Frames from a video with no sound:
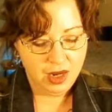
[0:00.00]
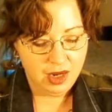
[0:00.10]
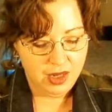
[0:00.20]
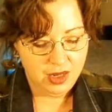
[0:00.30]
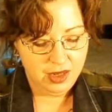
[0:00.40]

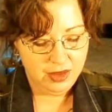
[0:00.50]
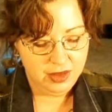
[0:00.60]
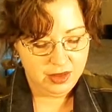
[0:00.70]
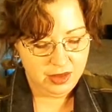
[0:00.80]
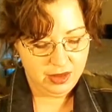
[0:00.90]

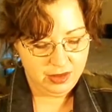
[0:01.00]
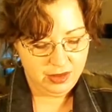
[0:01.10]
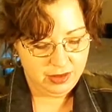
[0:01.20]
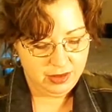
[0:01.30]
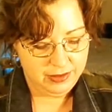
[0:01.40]
And
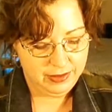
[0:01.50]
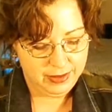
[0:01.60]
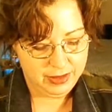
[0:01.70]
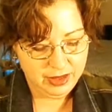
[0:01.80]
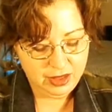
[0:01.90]

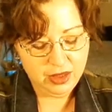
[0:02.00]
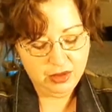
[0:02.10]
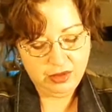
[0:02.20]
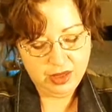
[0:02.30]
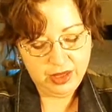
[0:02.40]
it's
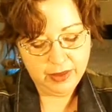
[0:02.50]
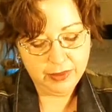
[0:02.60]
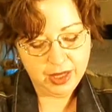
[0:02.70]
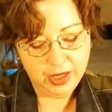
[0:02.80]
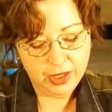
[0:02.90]
called
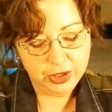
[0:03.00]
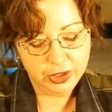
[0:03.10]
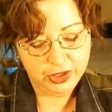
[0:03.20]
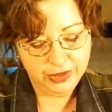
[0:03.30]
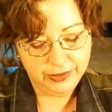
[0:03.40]
Glam Lash.